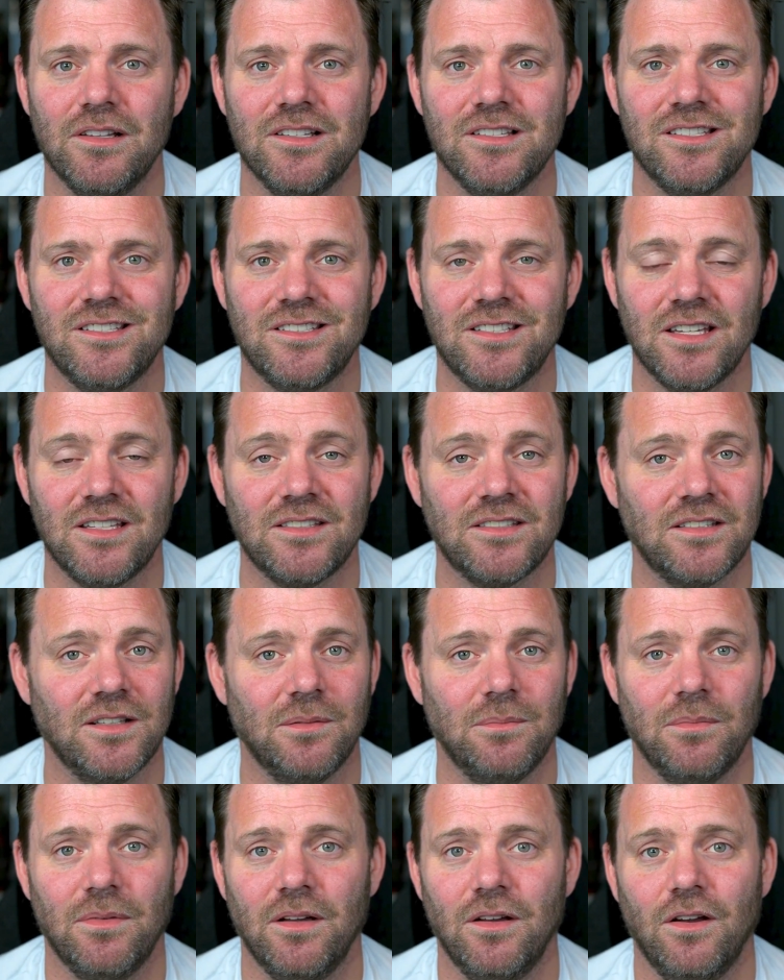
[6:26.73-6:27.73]

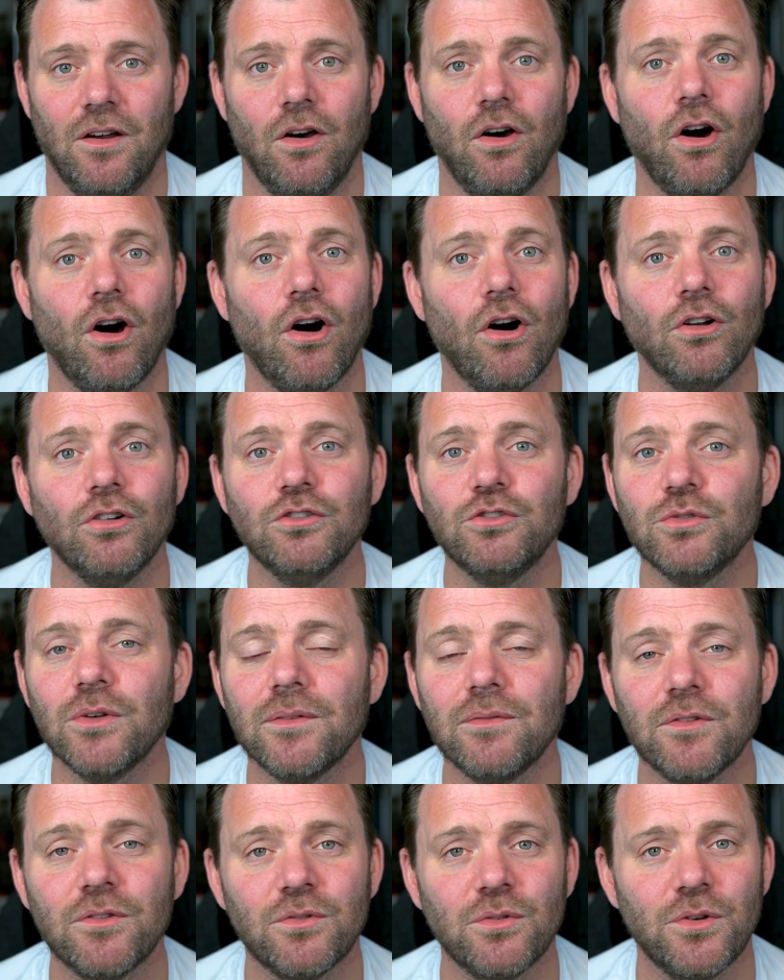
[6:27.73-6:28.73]
system, all
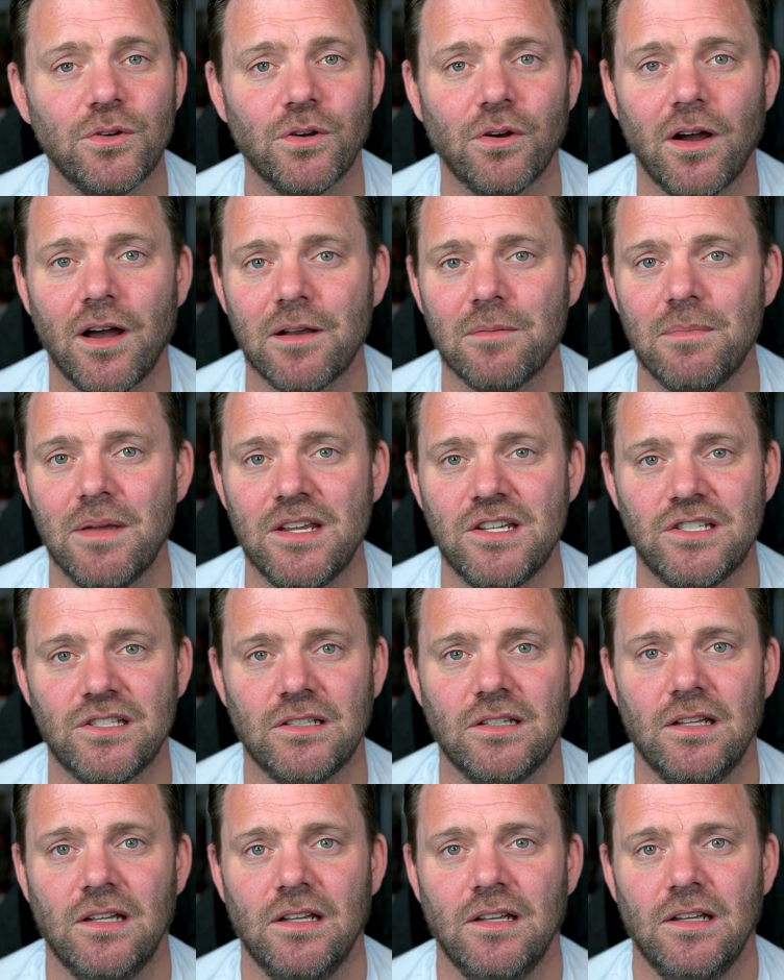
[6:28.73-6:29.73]
driven through your automation,